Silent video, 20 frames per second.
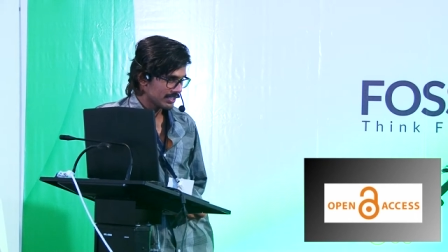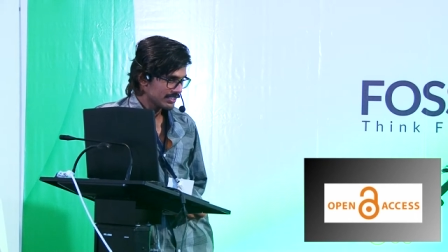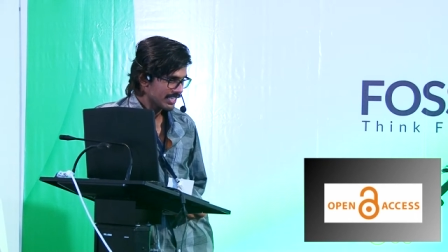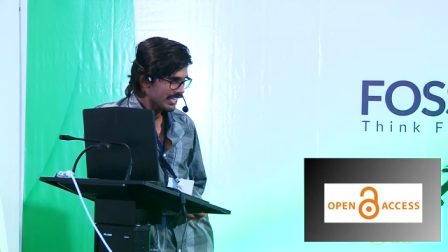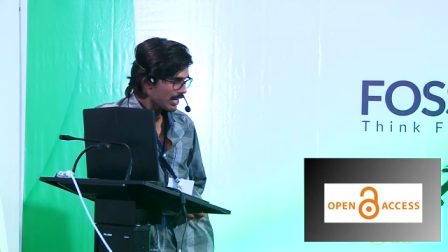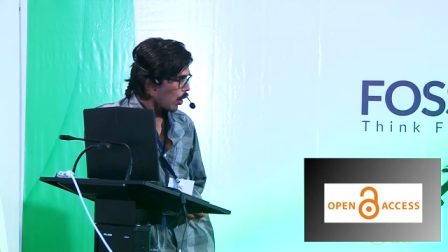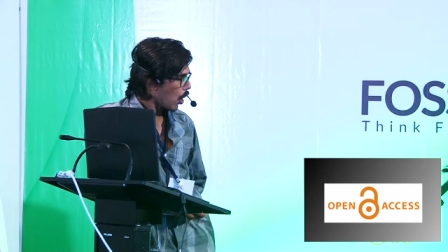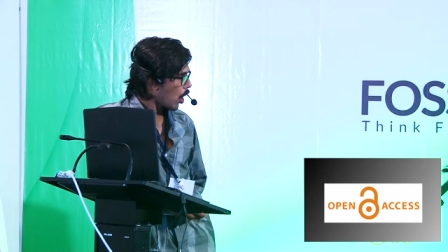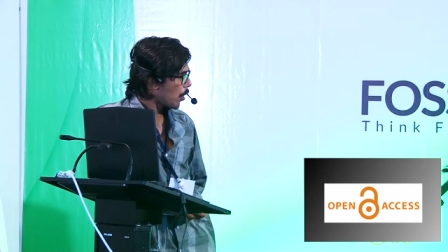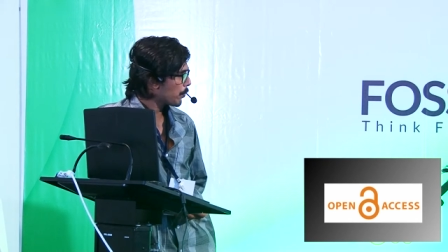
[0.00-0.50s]

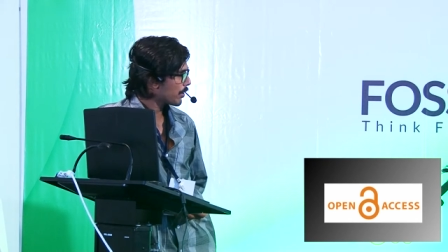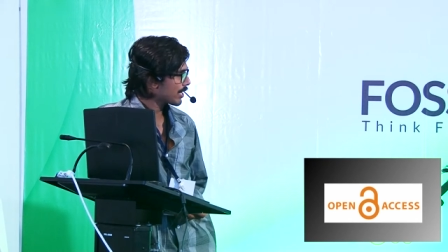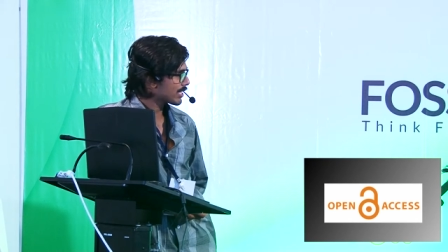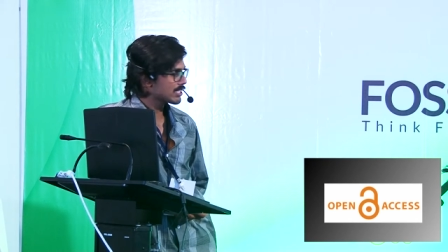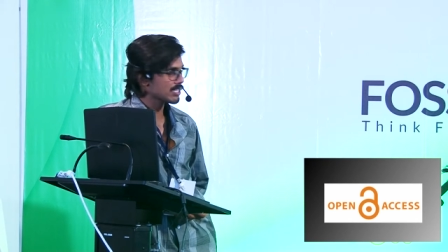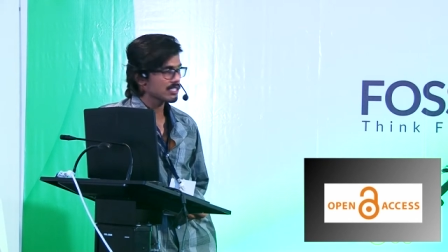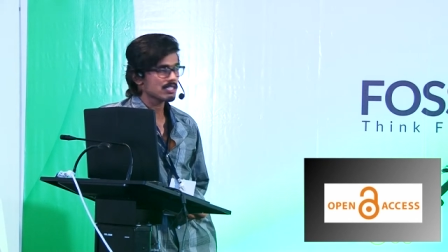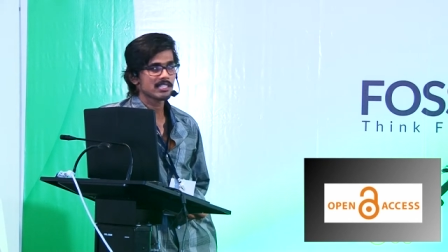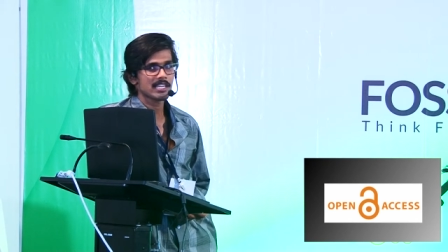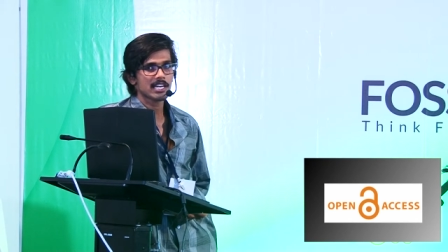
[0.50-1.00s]
there are open
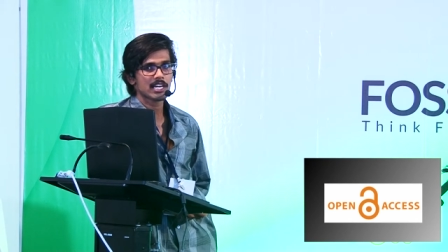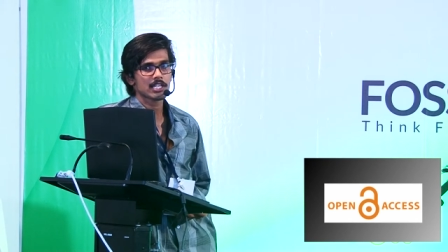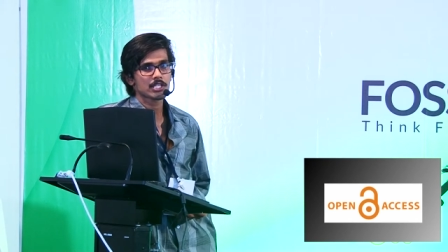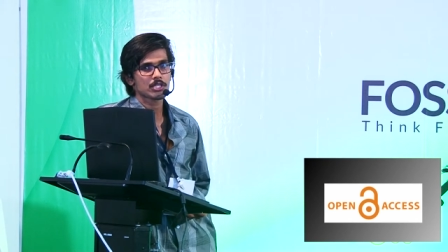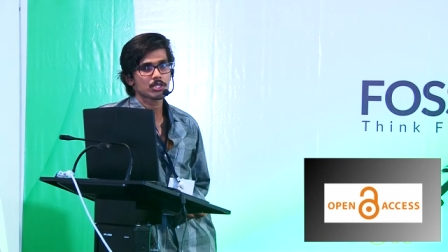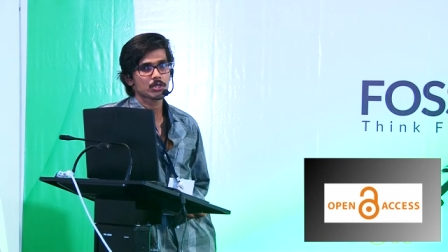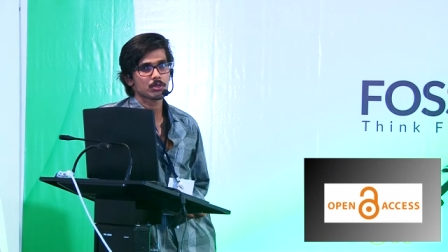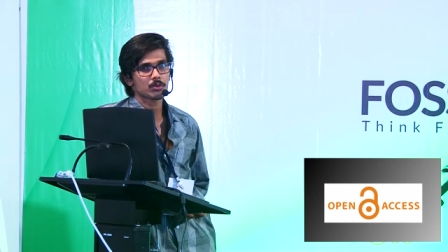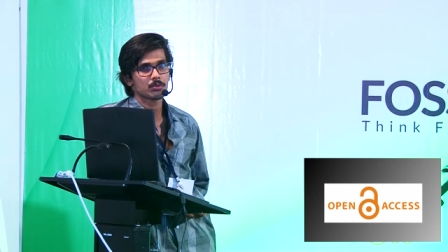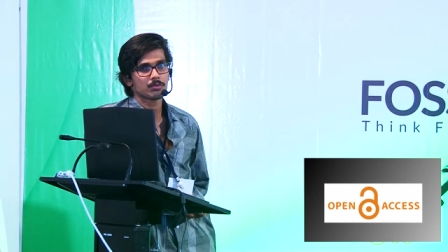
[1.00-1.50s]
access
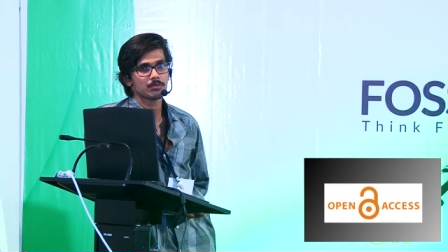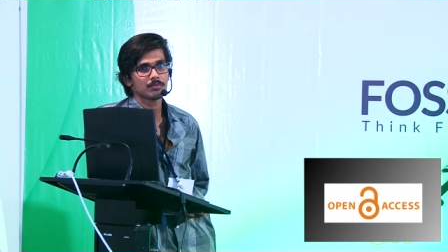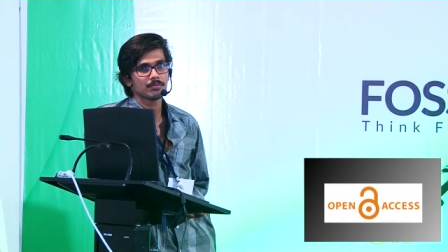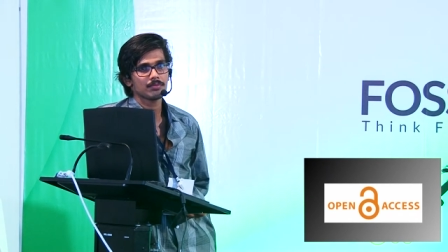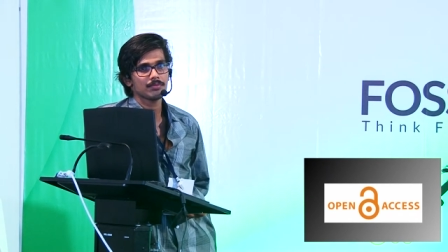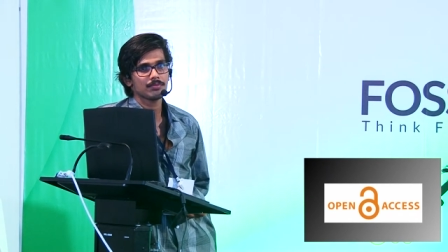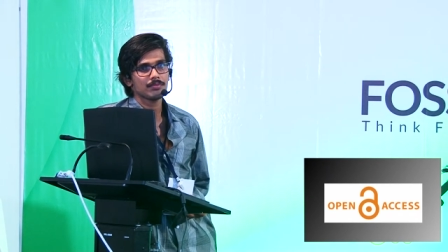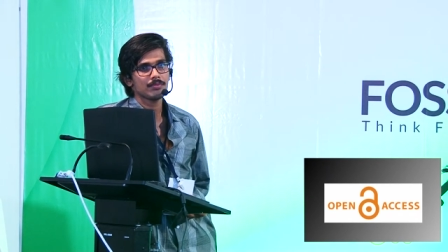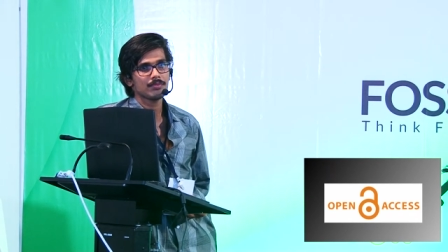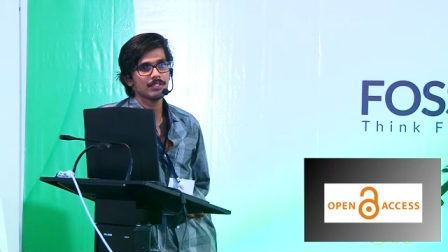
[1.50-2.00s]
journals too
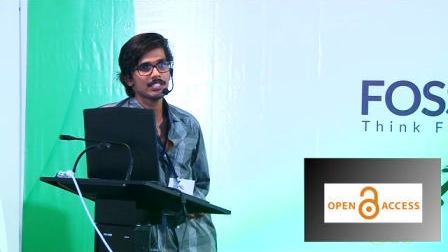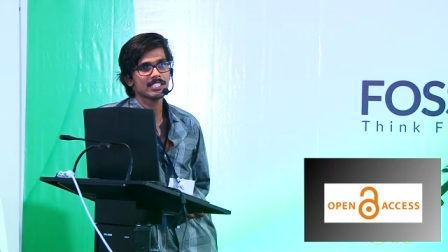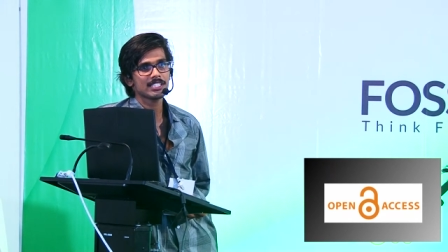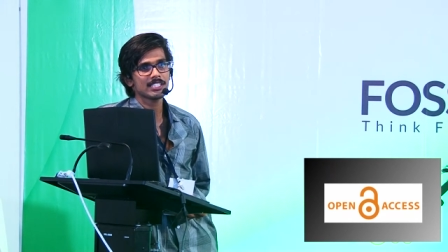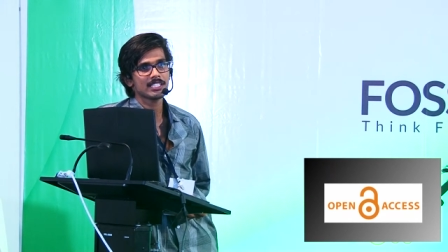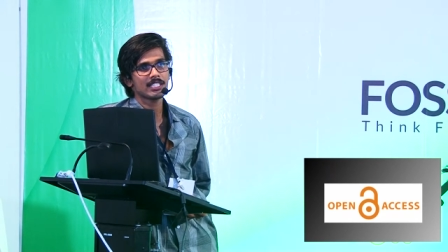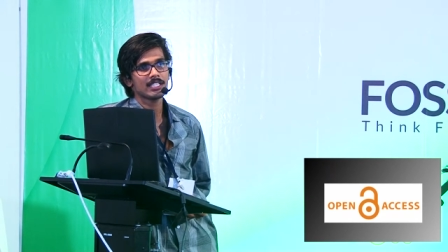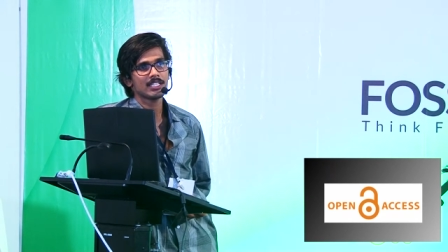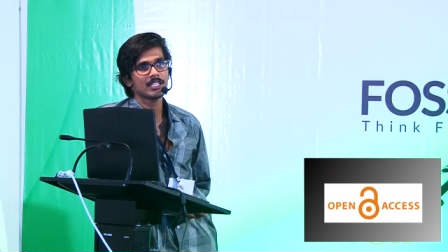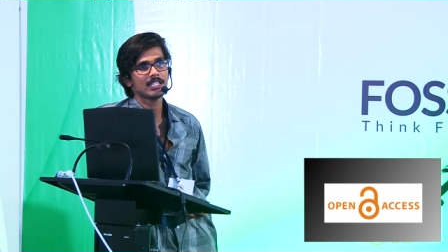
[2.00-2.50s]
which,
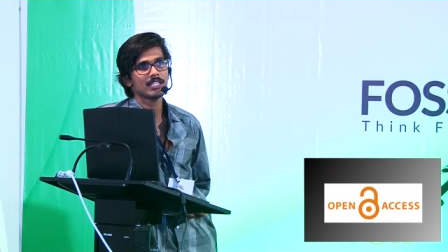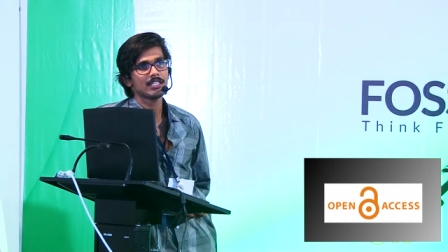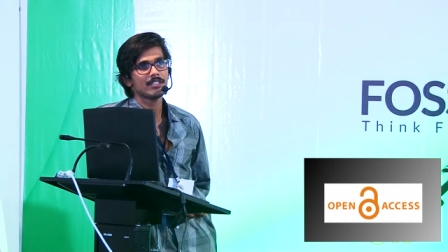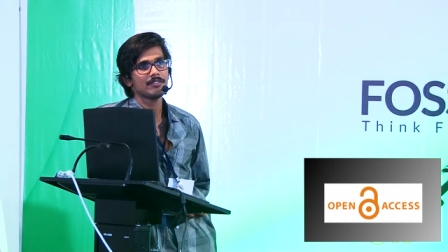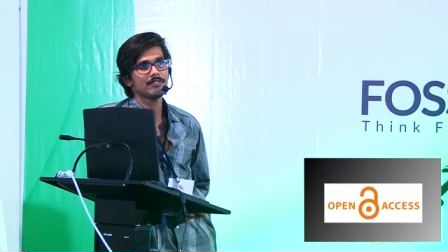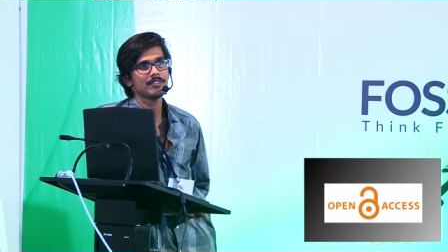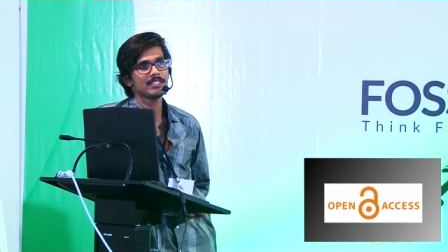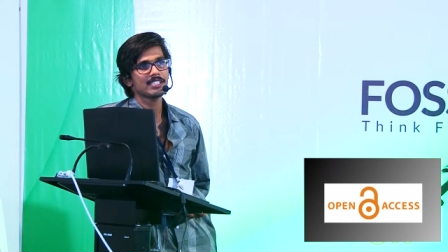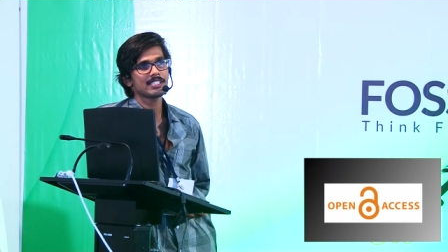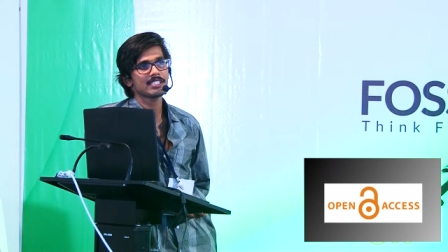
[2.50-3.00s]
uh,
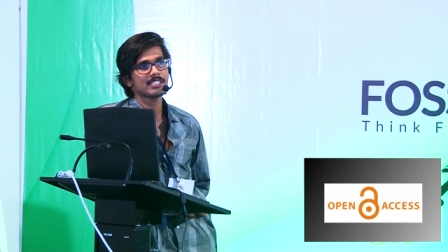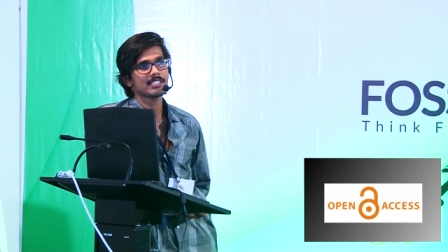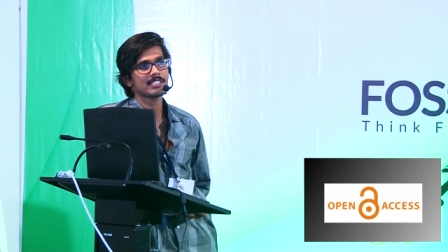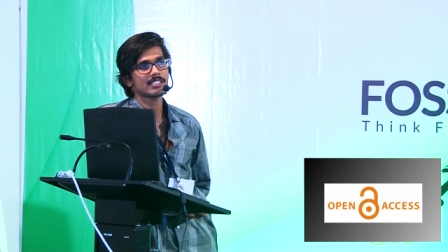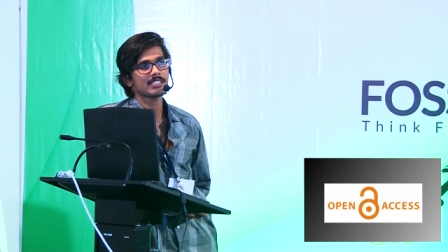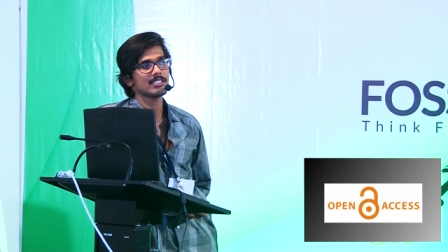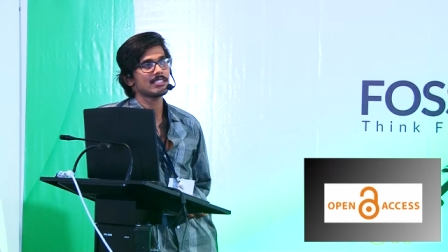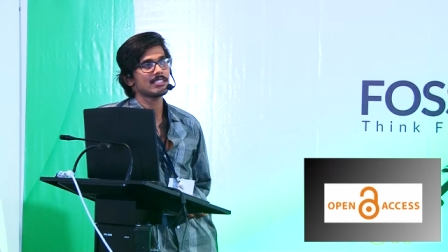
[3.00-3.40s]
which